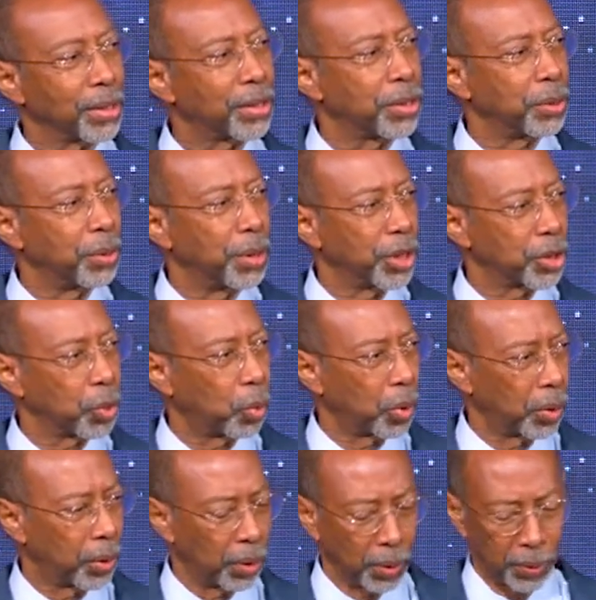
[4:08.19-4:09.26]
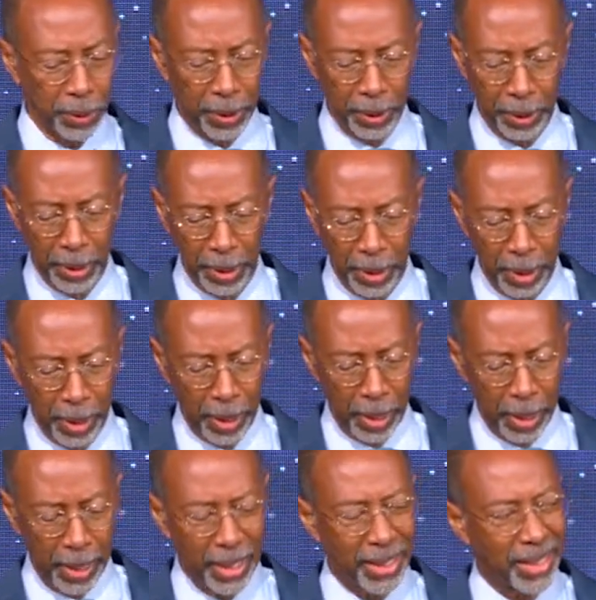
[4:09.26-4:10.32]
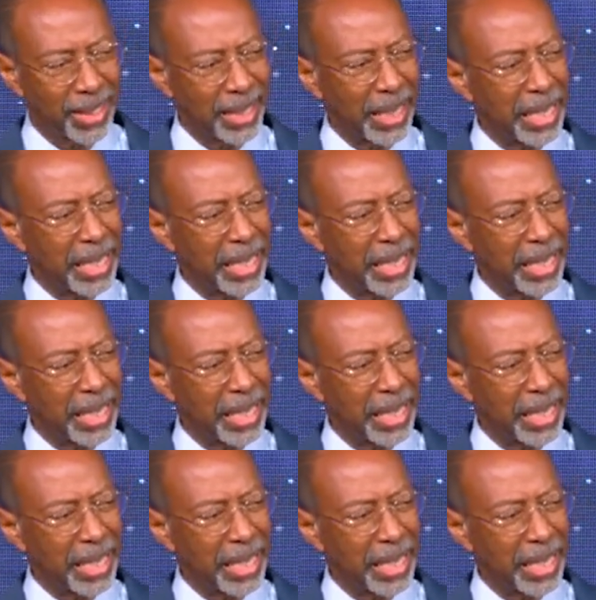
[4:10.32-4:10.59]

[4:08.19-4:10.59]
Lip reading: to this world. He sent